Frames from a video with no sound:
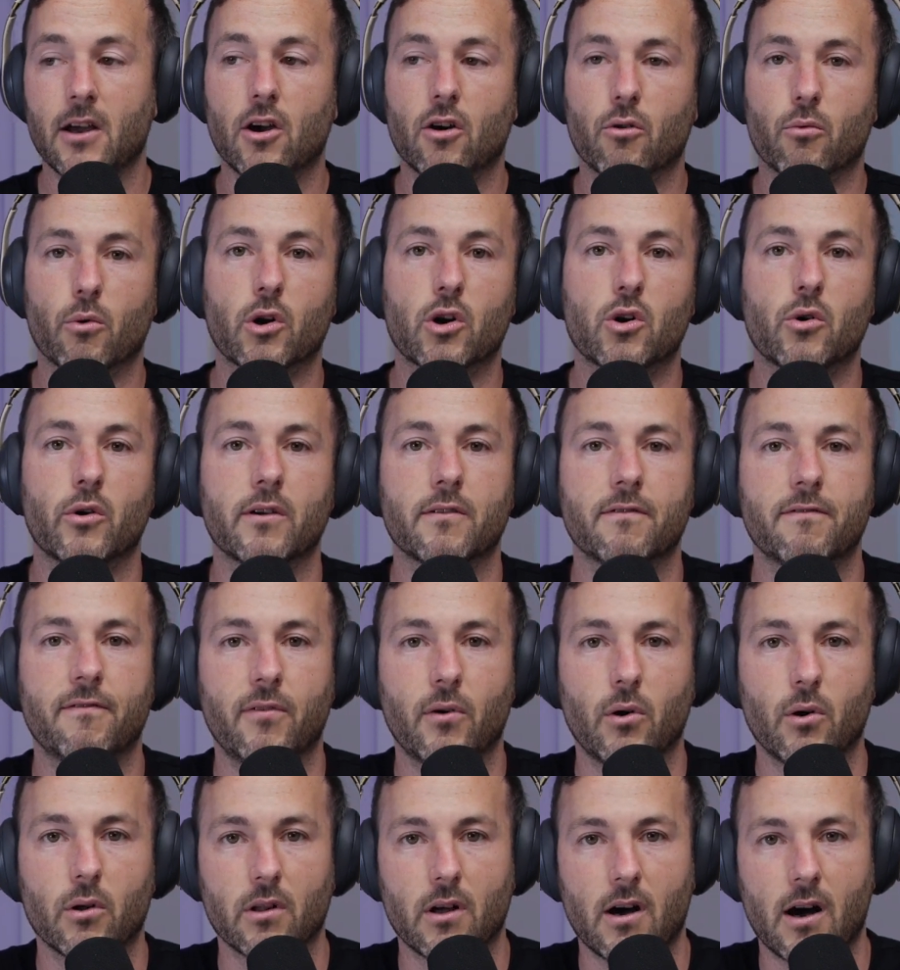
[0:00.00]
We're going
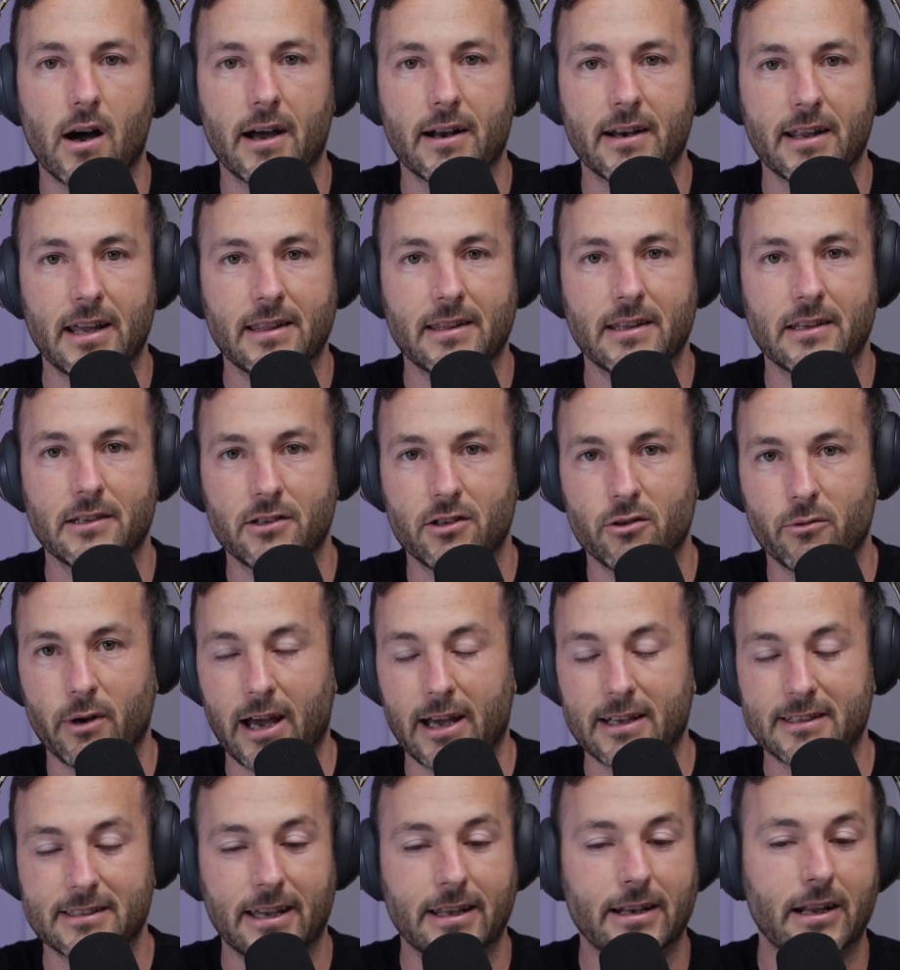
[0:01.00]
full on in the
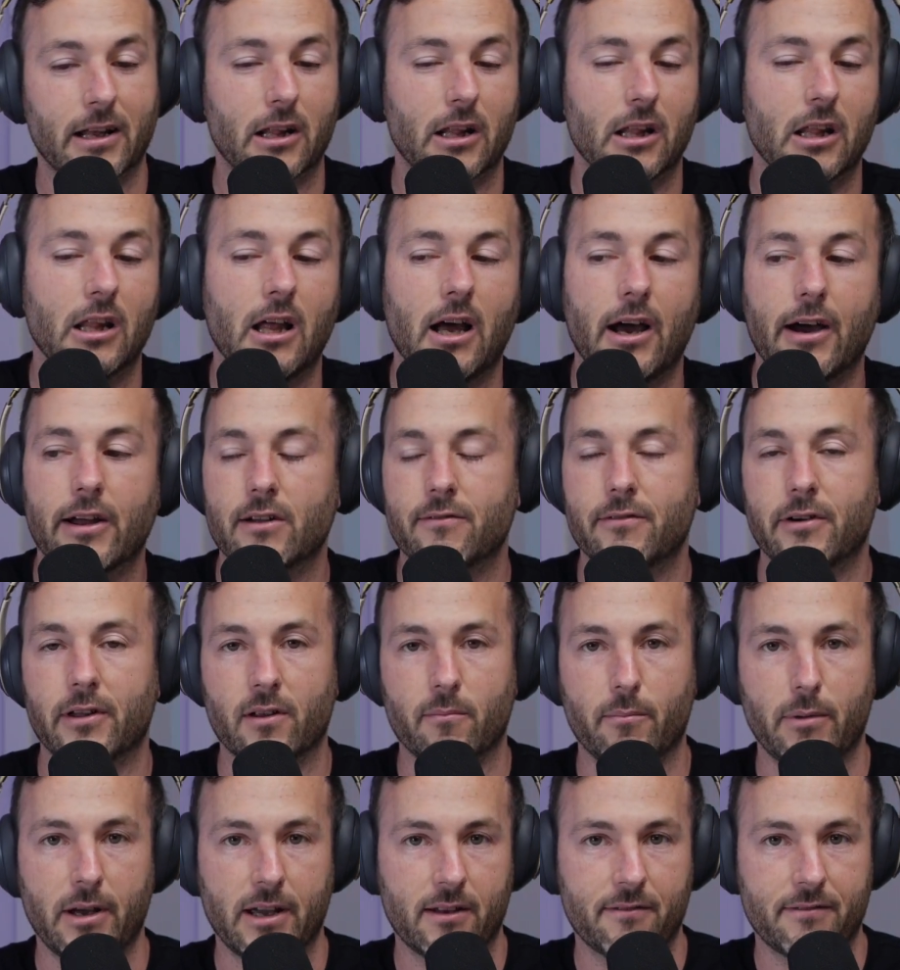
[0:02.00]
US. And a lot of other
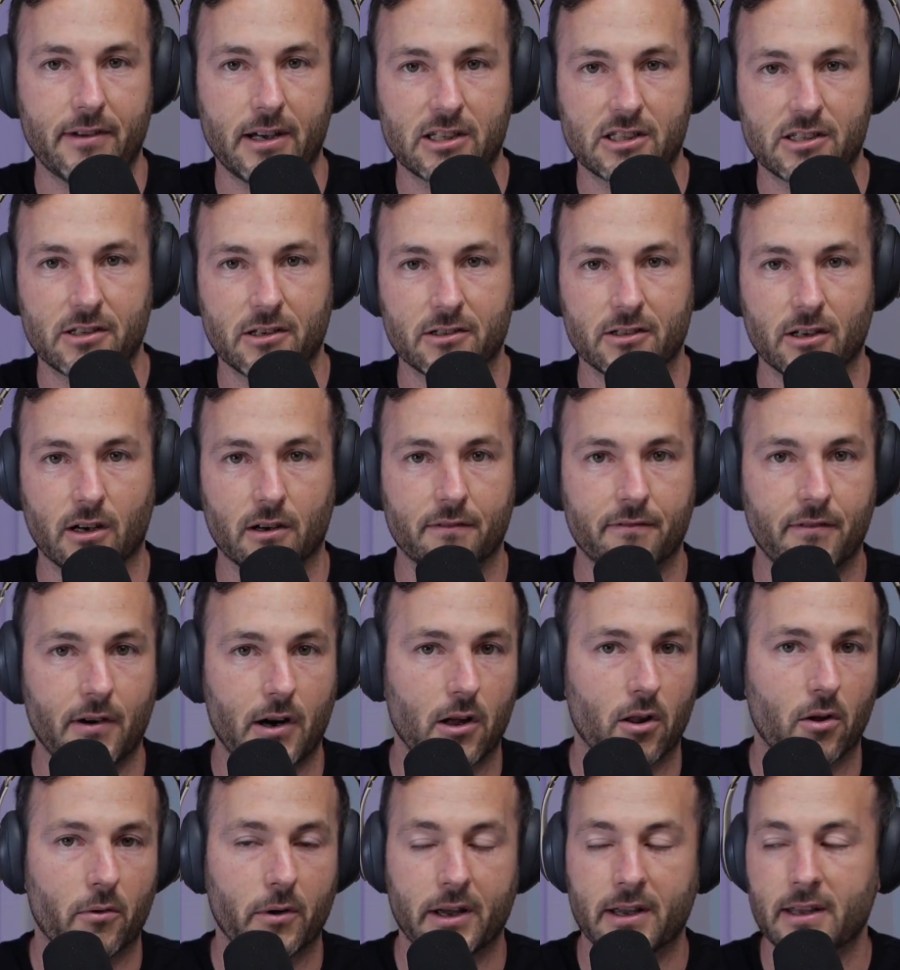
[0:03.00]
big investors are
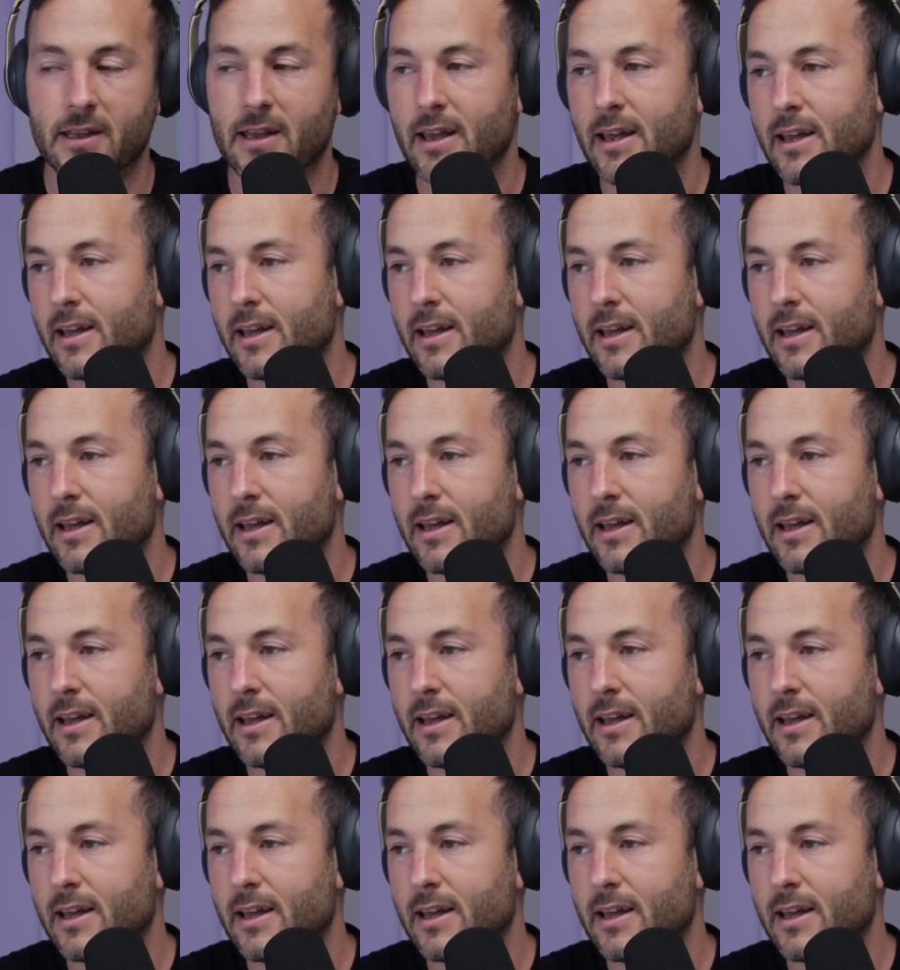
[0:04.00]
following.